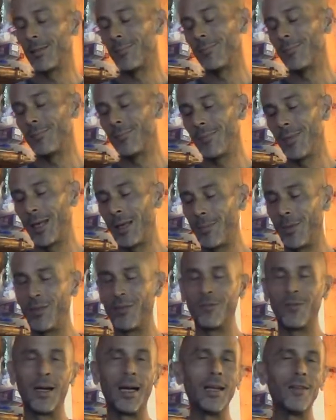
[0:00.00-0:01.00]
maybe
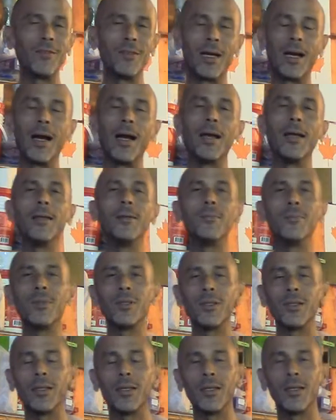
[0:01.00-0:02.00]
5
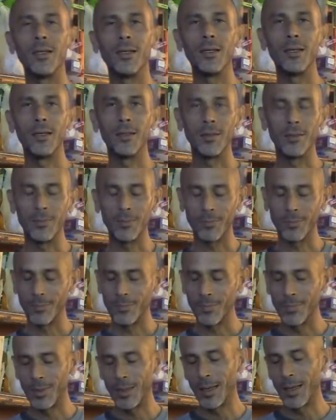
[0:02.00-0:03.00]
times
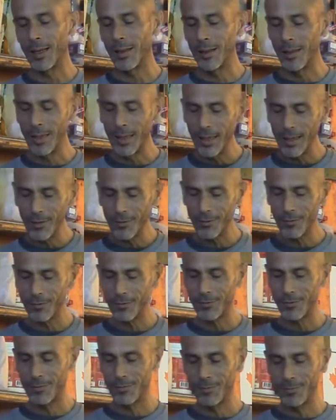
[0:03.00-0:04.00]
in my
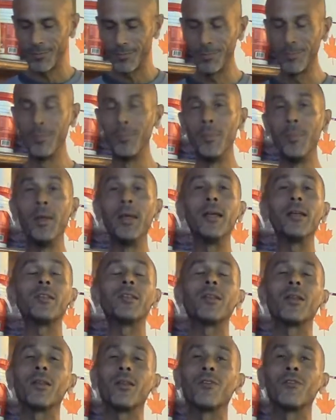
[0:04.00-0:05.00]
life
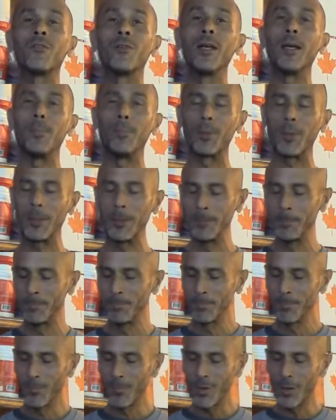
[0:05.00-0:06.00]
missed the flip.
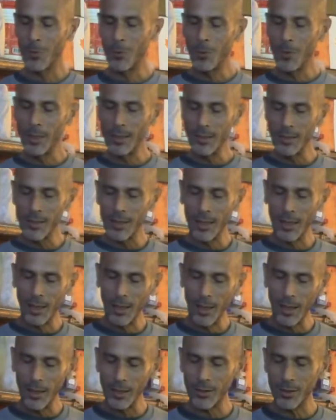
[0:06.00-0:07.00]
Once I
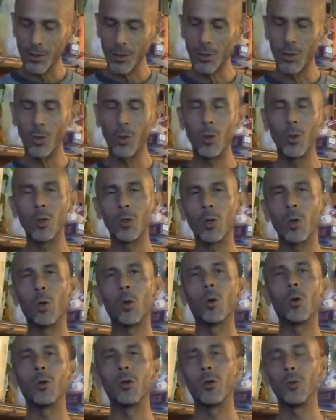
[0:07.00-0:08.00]
lost a whole
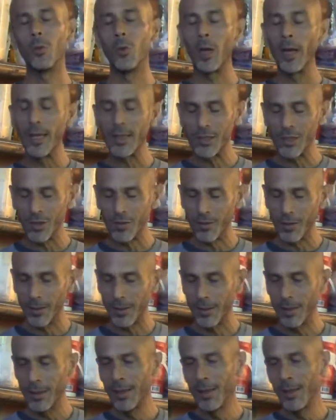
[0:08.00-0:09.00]
quarter wedge of
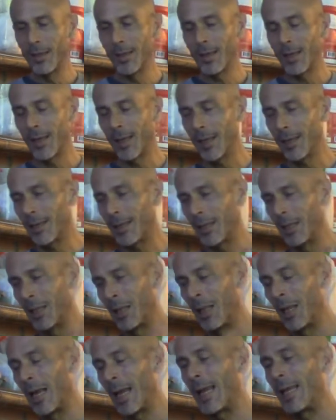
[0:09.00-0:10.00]
it, and it
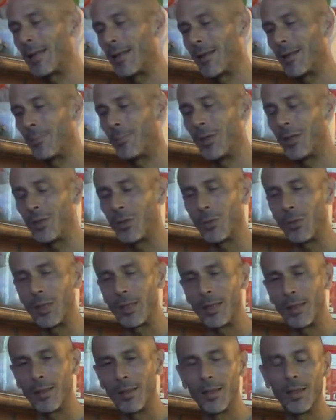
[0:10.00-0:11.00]
landed
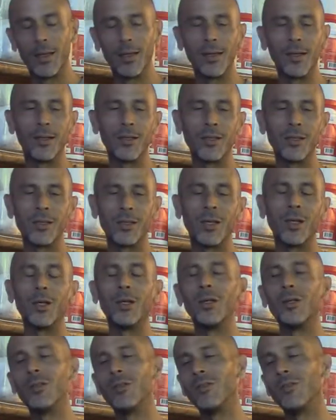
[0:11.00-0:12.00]
between the
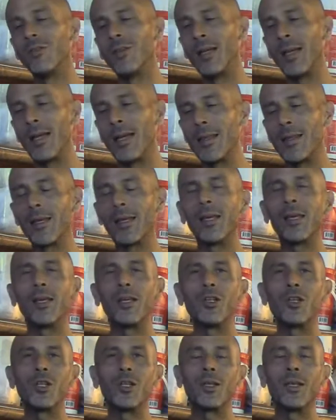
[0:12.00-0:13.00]
stove and the
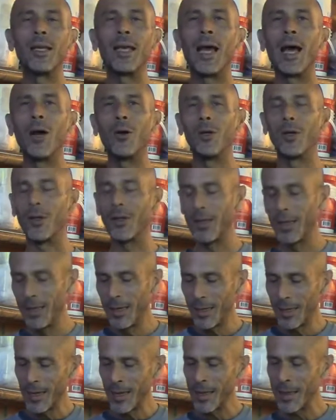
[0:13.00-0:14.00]
kitchen counter.
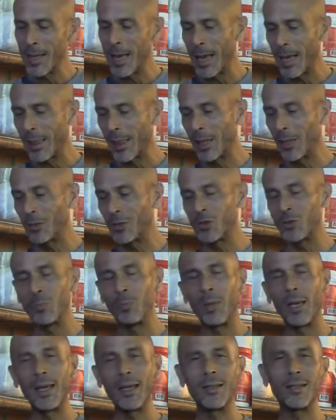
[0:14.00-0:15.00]
And that little
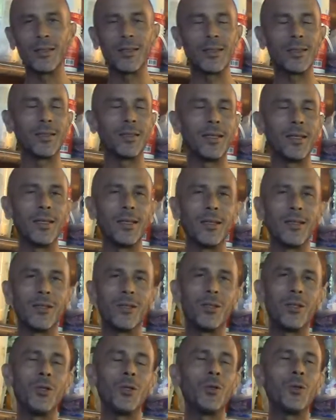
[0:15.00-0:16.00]
space is
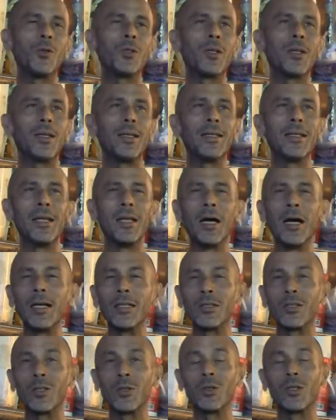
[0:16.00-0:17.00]
usually
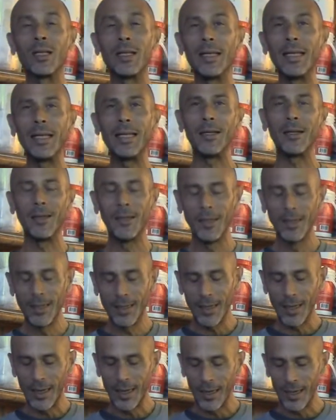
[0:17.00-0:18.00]
not so clean.
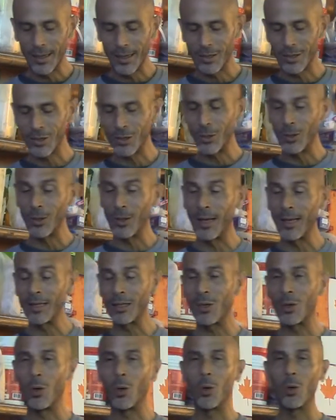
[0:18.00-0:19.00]
So that
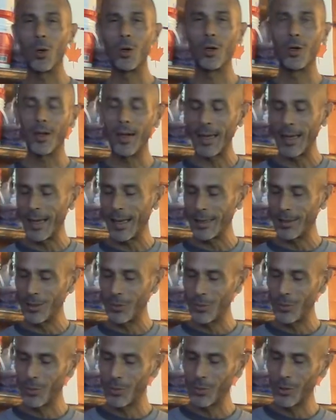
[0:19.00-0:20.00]
quarter I had
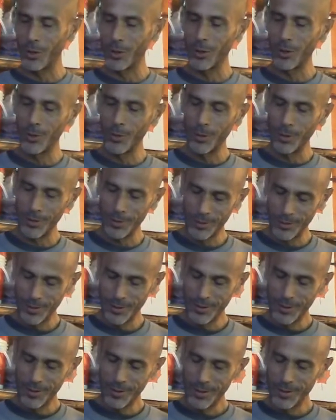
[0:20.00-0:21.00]
to throw
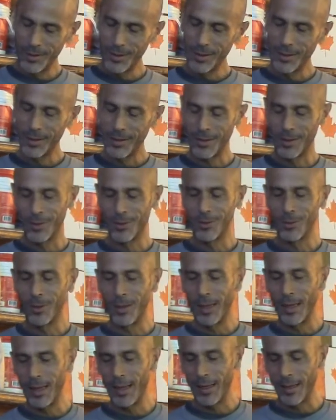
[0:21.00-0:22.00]

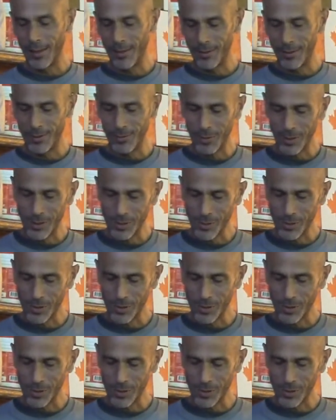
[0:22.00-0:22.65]
away, which was a